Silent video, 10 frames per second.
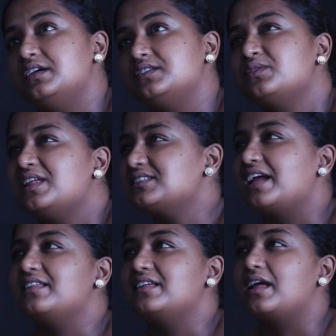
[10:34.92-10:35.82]
So that's,
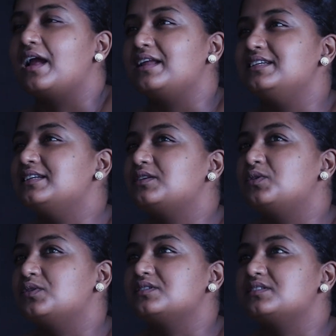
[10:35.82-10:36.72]
I think I did it
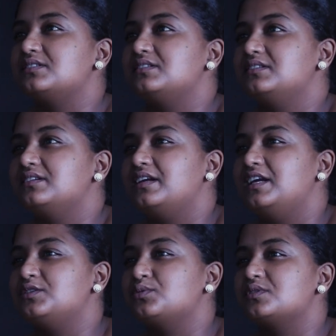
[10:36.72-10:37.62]
because
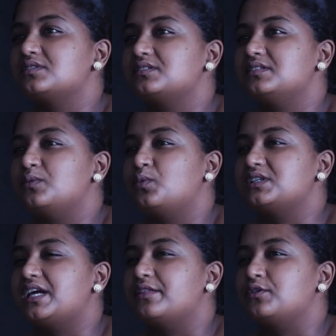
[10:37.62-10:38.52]
it was what
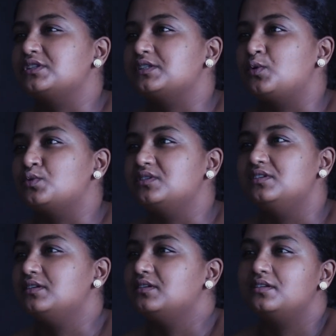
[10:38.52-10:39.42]
I thought I would
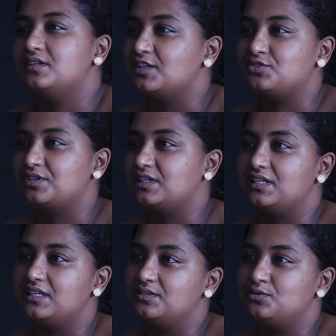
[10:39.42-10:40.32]

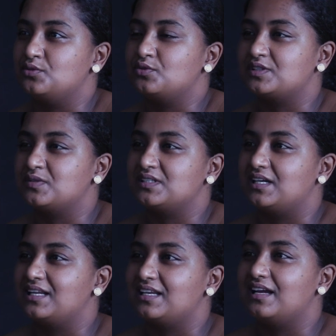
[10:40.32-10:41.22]
naturally do, because I was
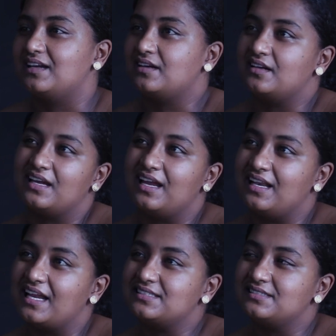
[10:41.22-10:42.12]
like,
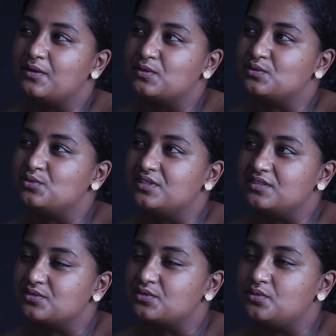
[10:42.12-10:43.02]
I was good
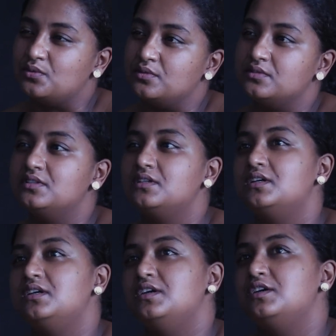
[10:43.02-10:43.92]
in school.
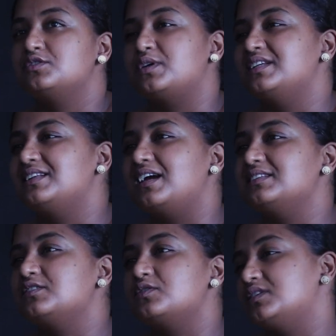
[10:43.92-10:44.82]
So I did
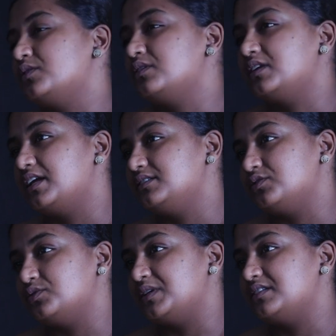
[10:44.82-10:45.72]
nursing because I couldn't get
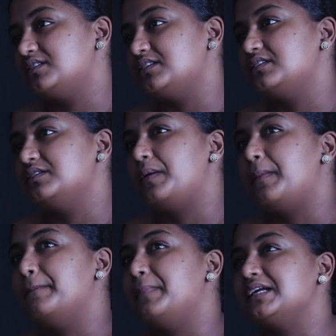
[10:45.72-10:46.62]
into medicine.
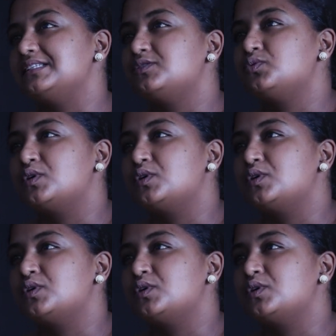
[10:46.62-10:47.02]
But